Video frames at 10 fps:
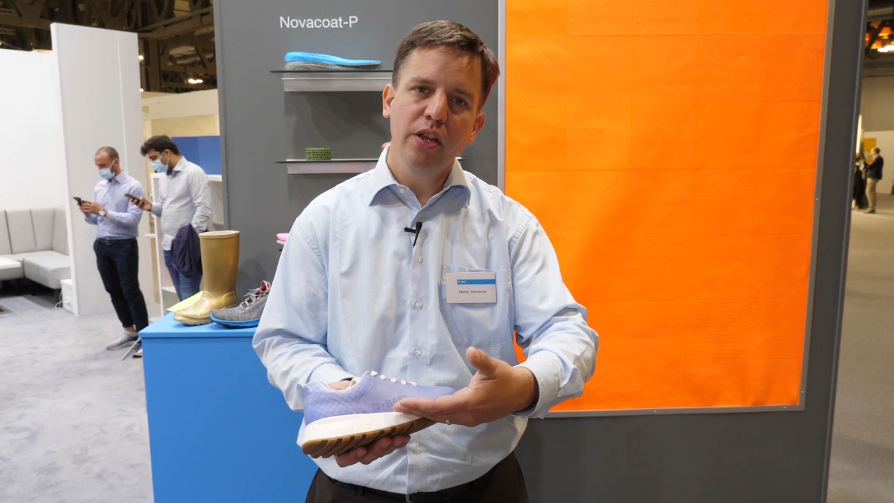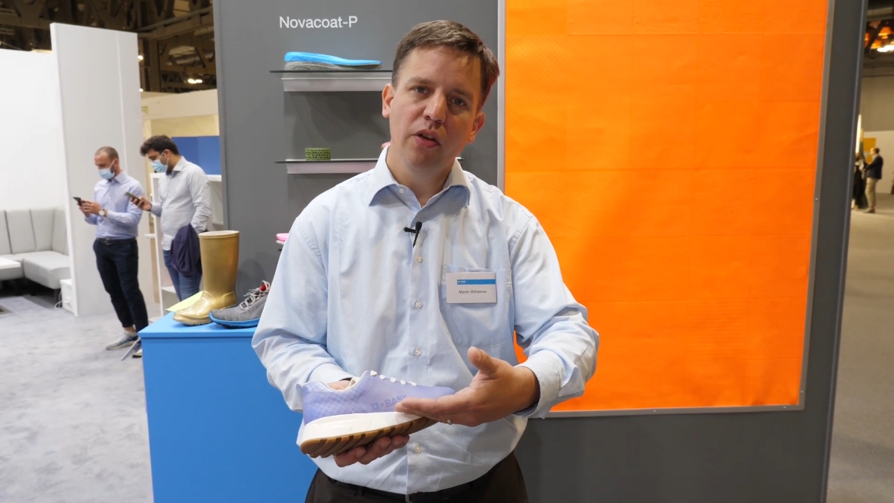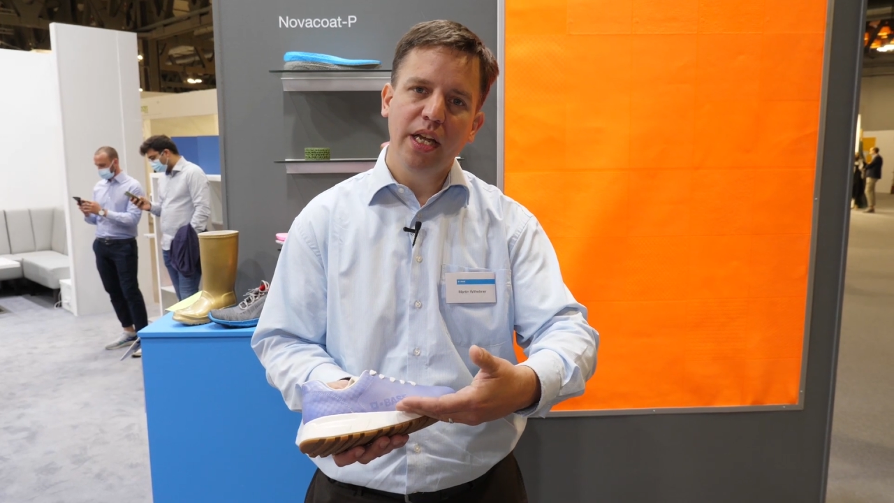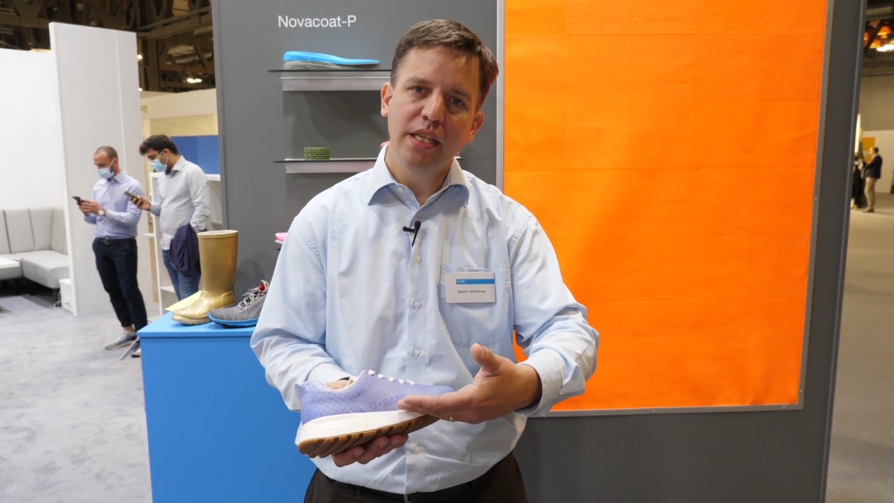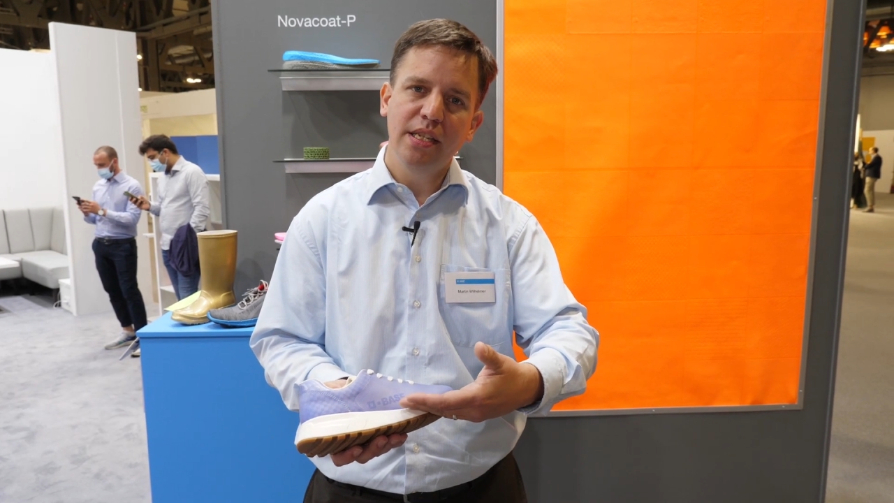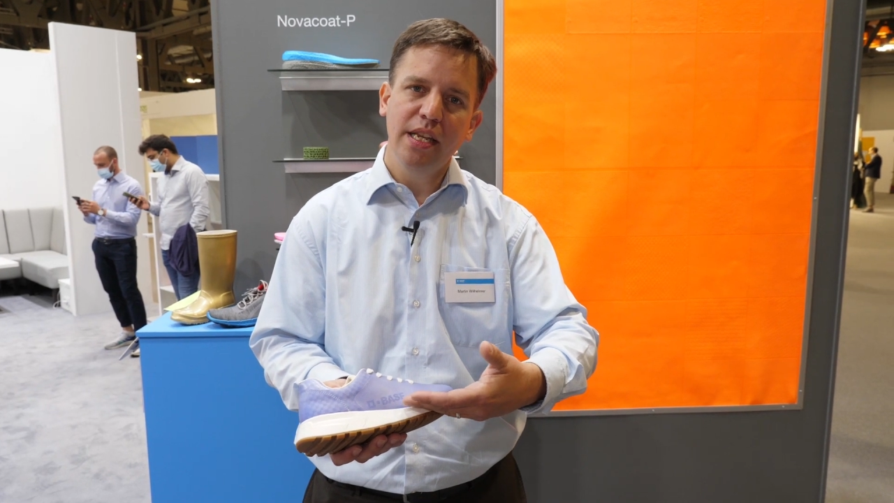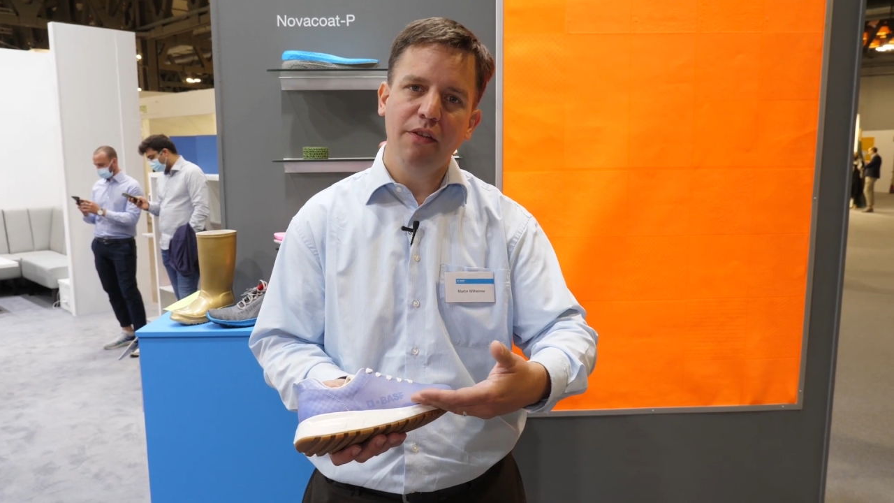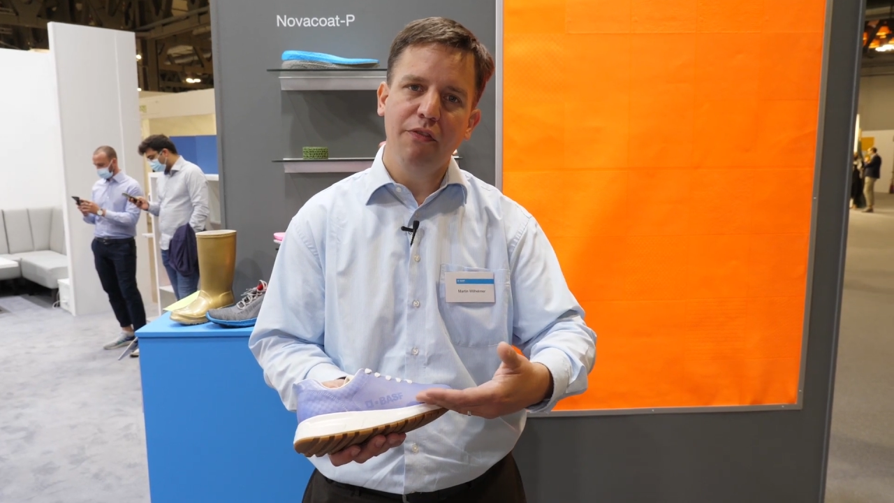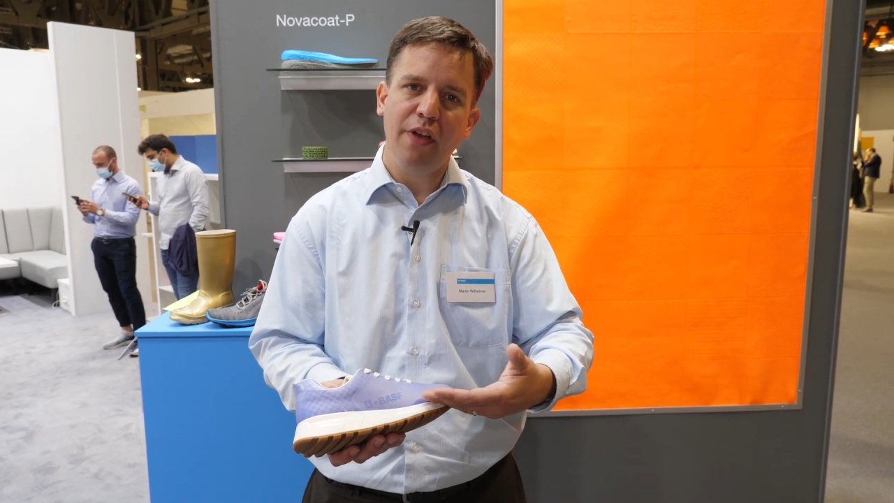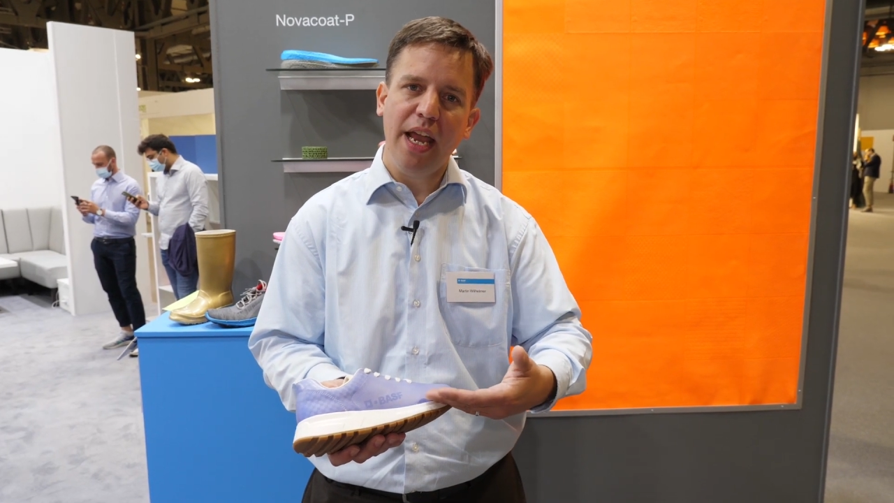you can see
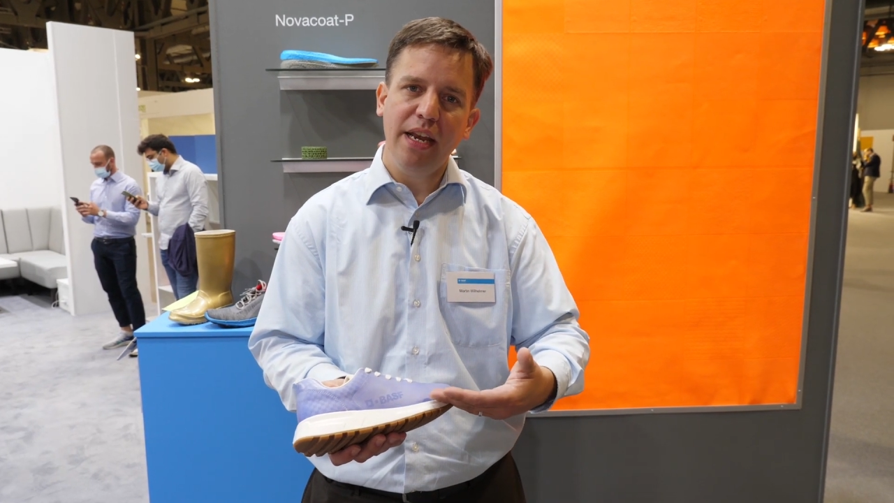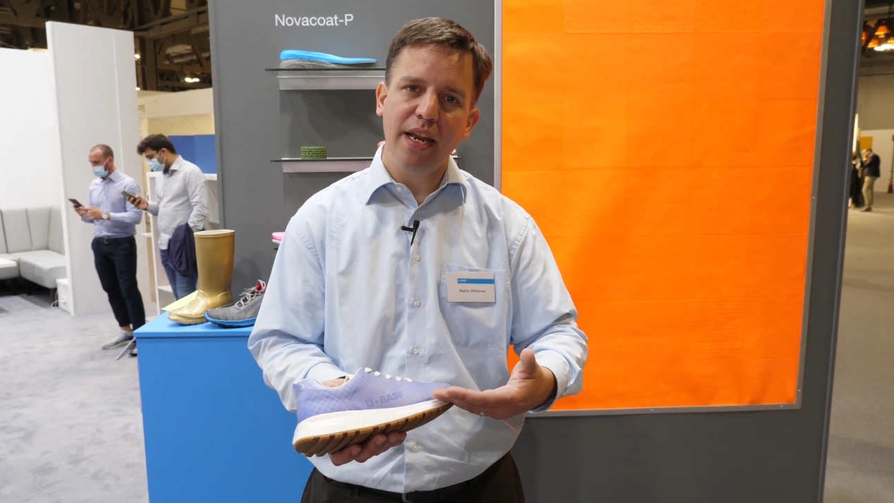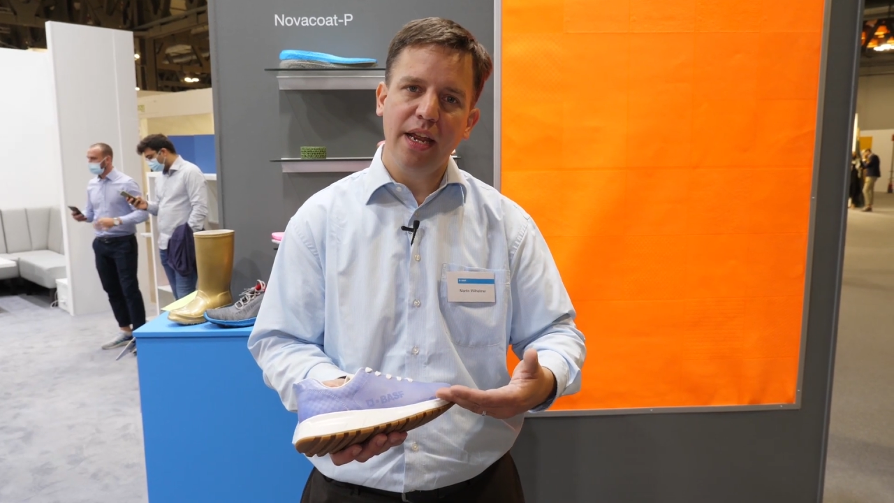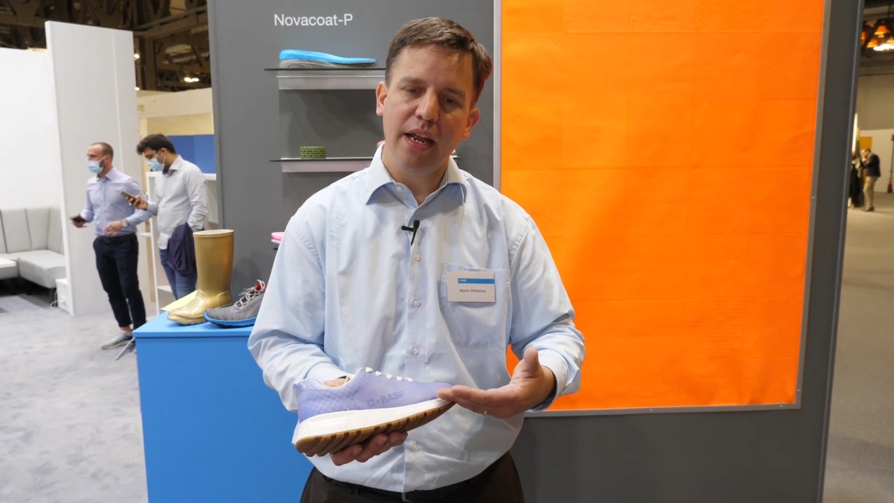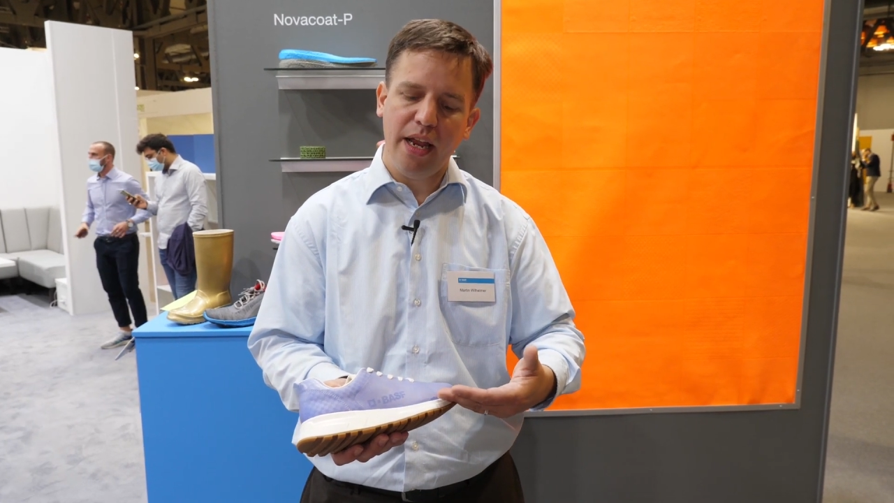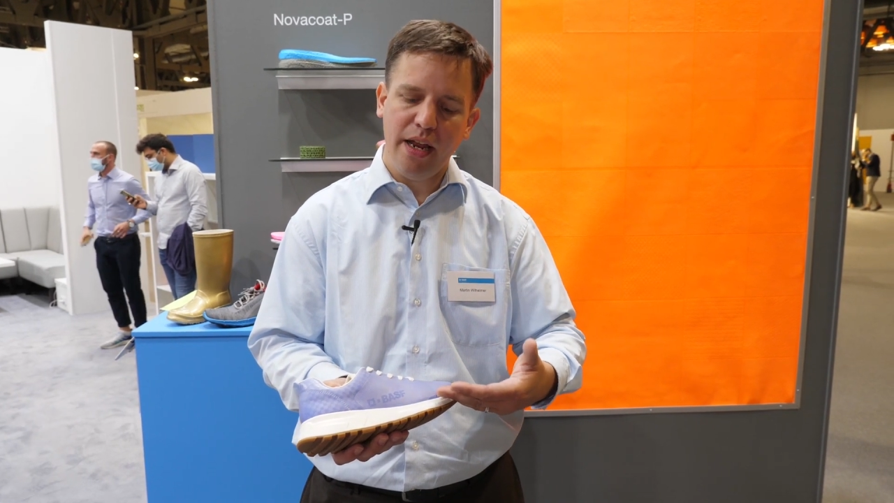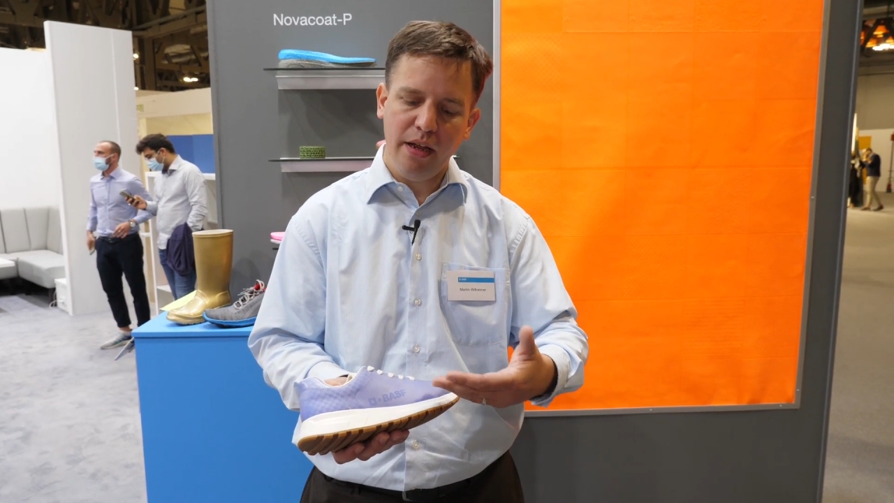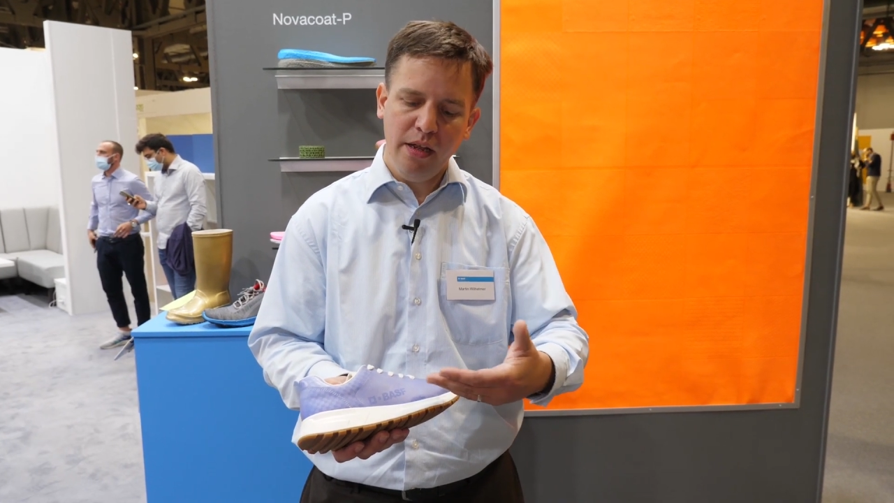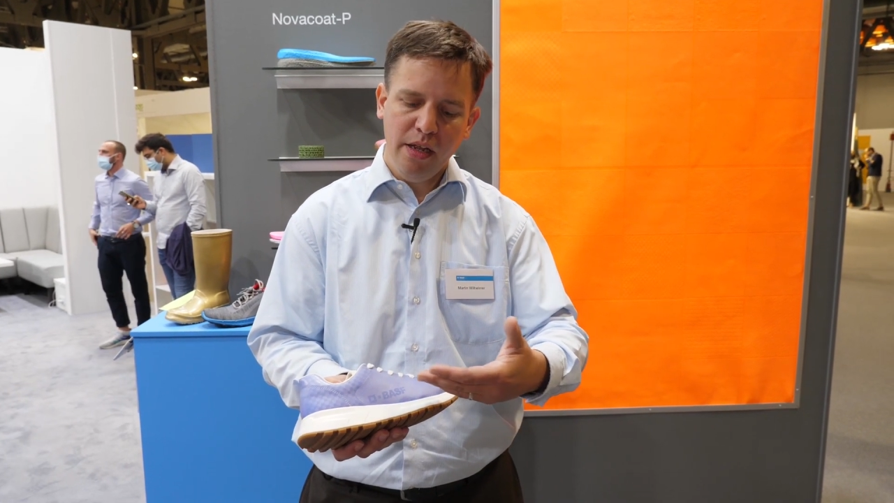the fading here,